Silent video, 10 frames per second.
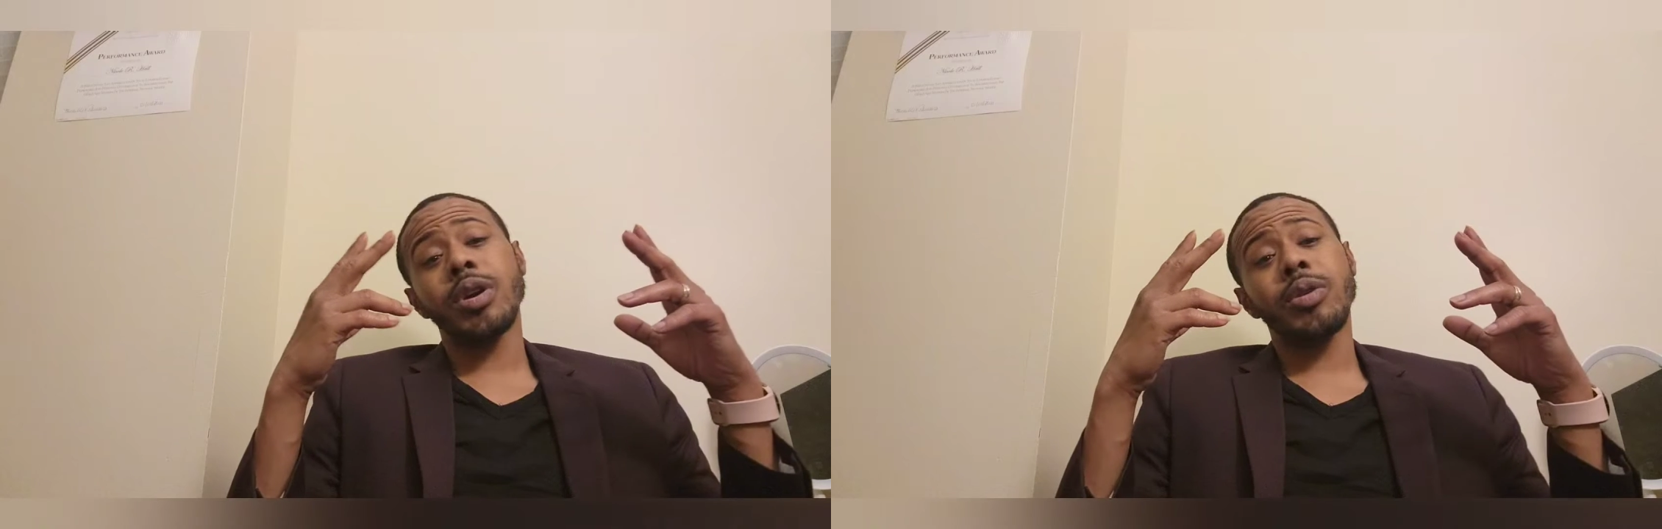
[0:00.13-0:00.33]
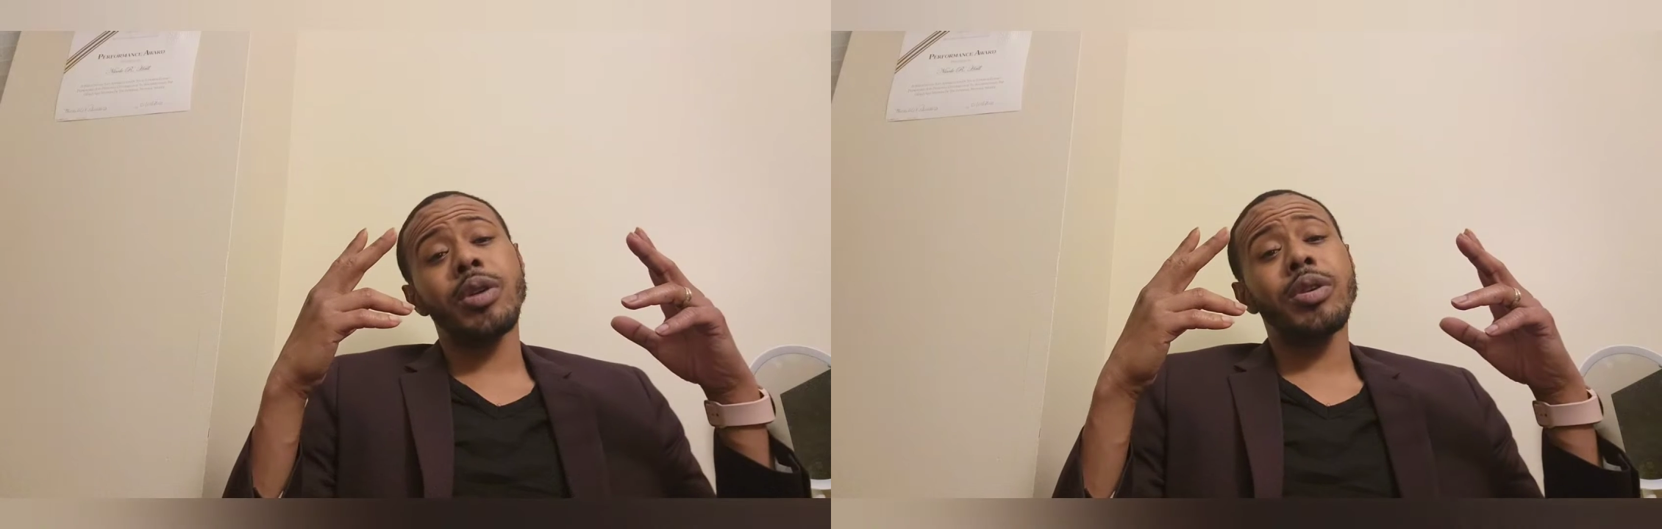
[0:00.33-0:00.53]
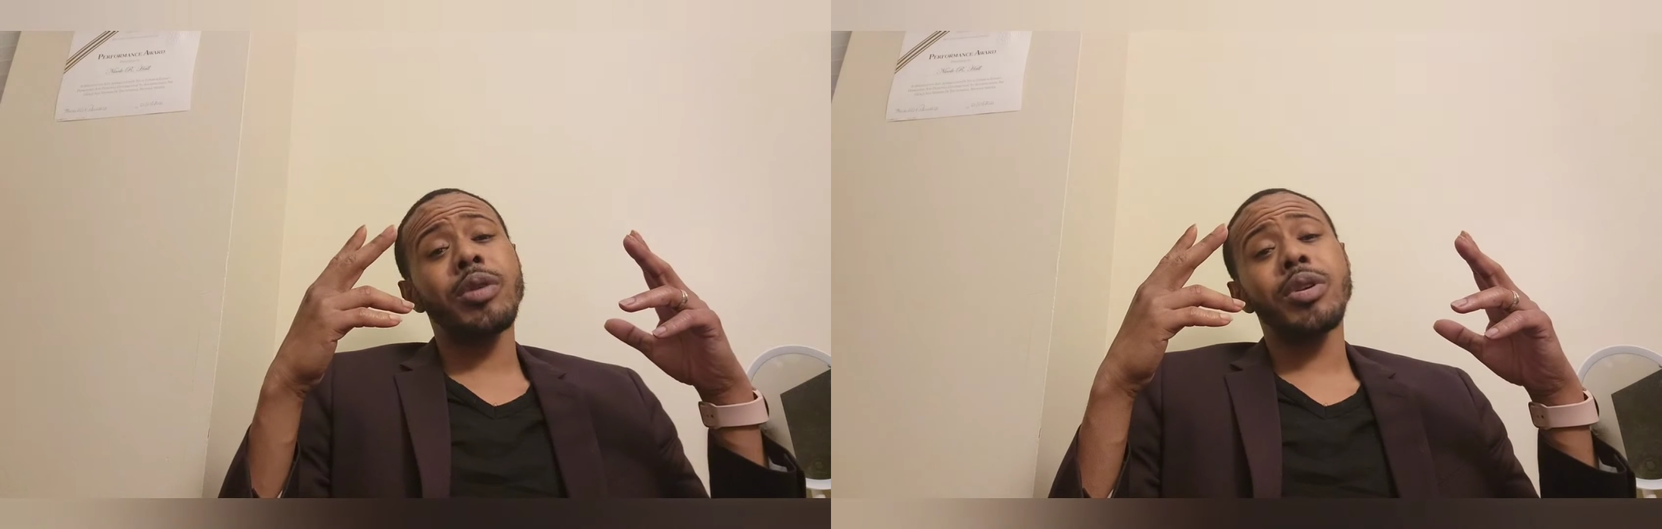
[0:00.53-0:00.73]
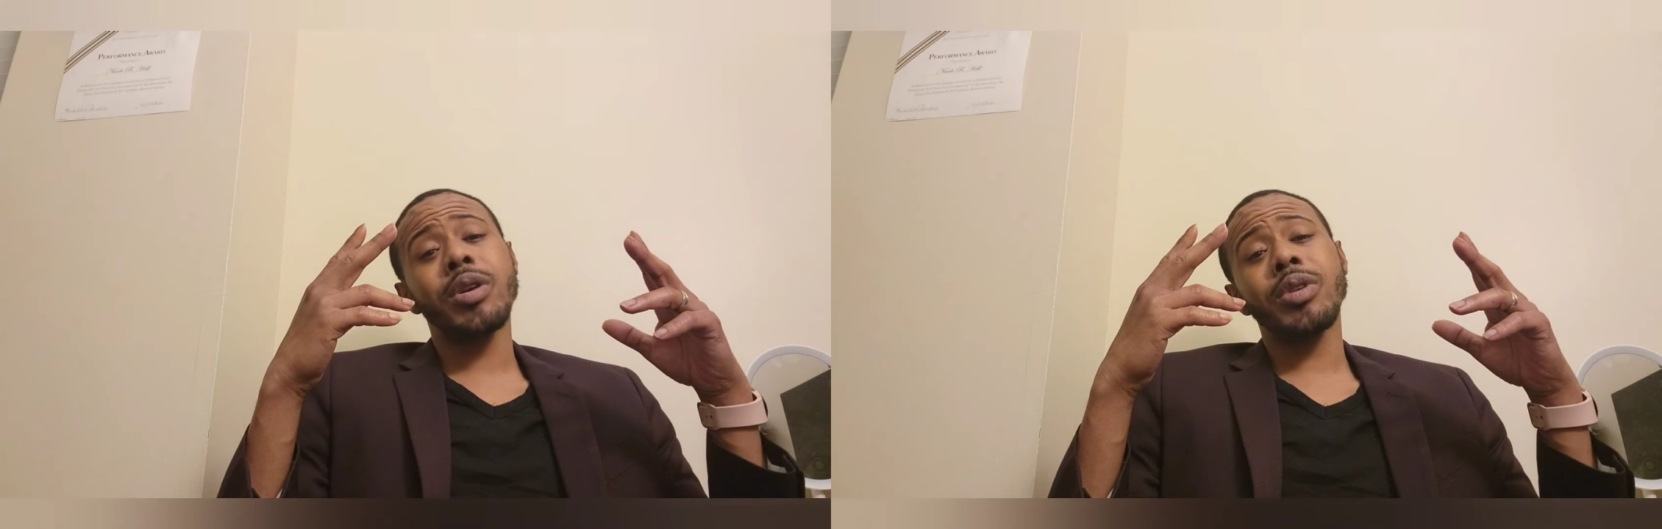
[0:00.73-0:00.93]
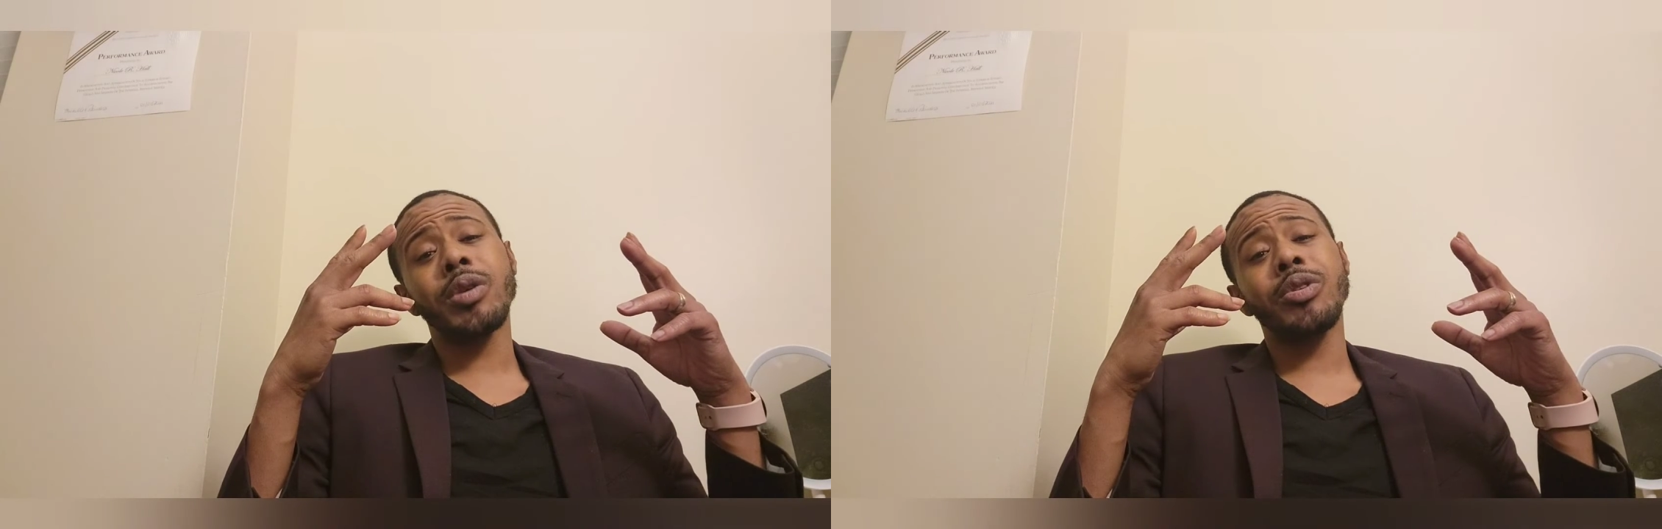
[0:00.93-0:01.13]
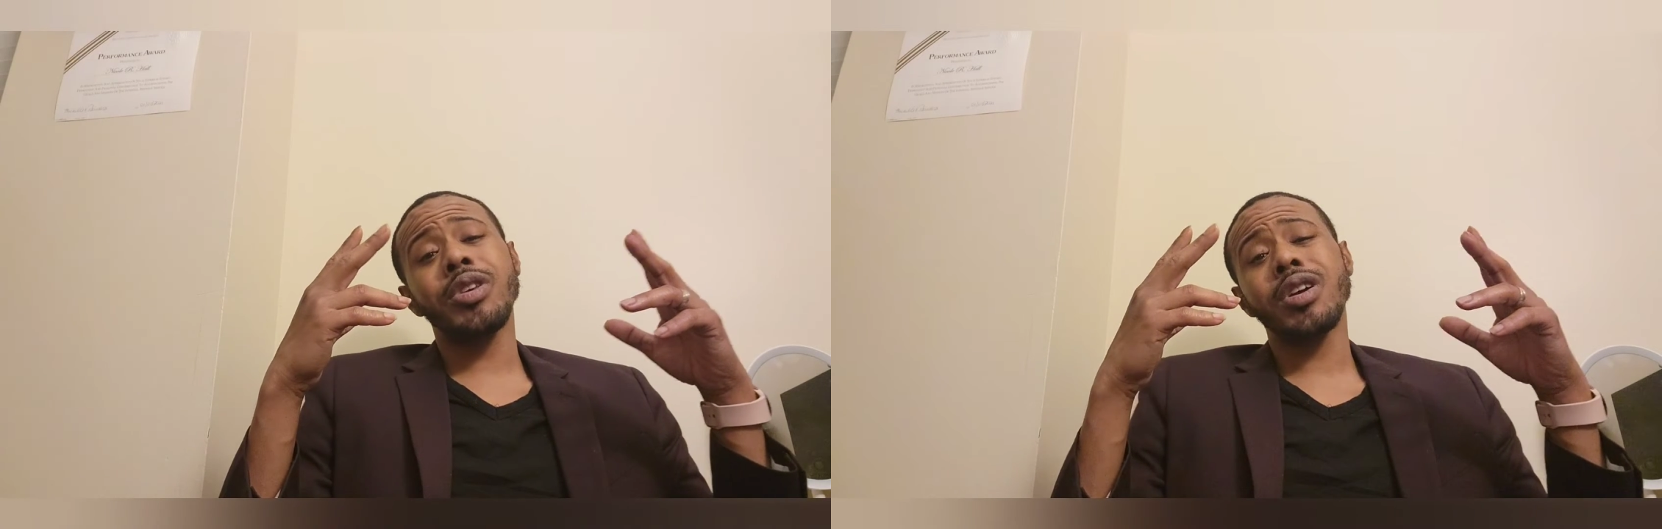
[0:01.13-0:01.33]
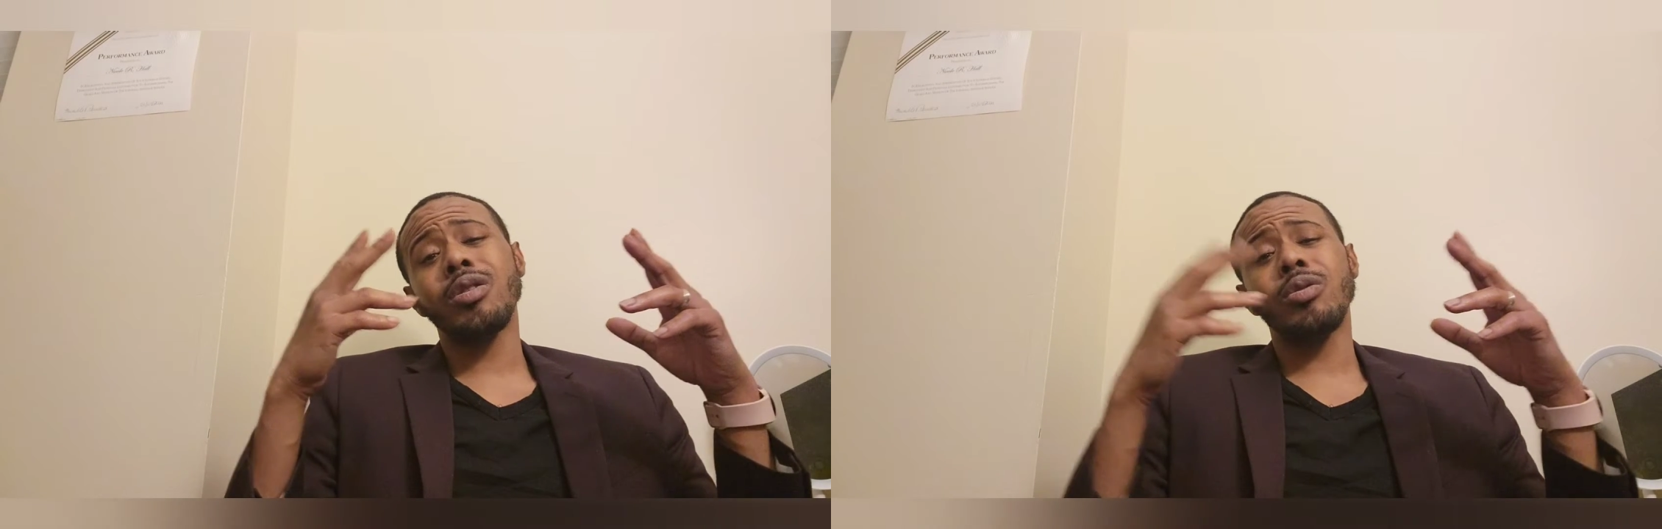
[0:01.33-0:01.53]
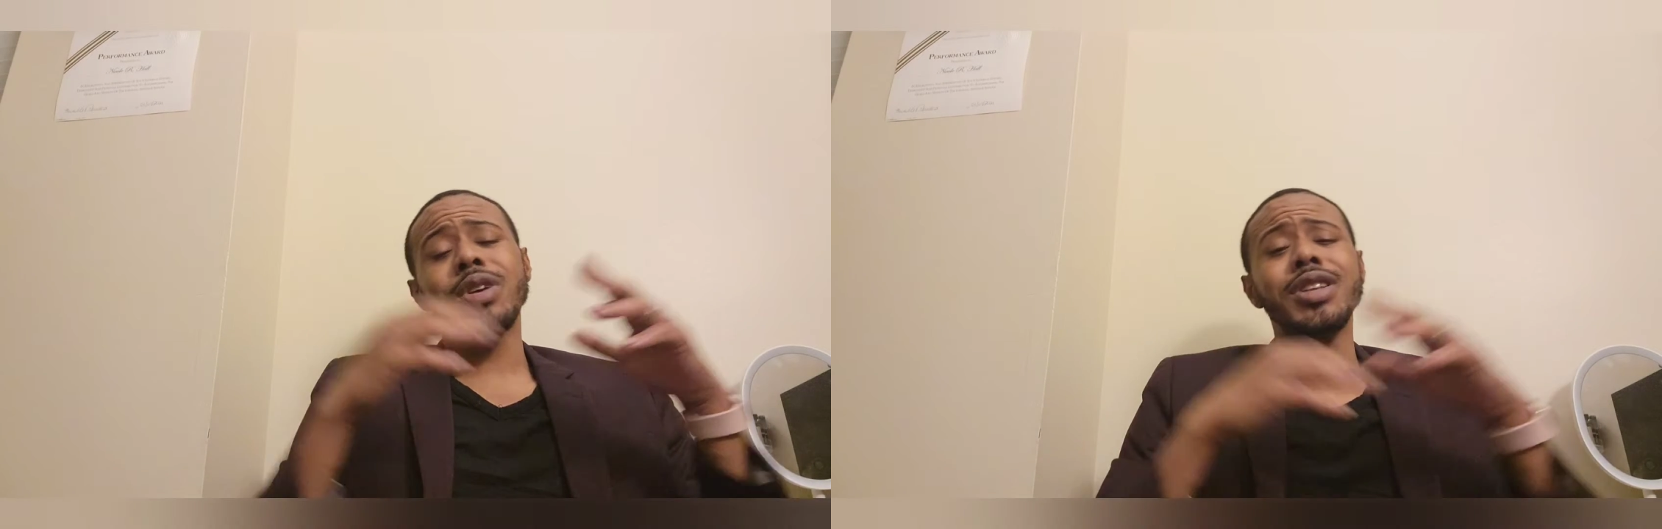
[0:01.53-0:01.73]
Yo, yo, yo, yo, yo,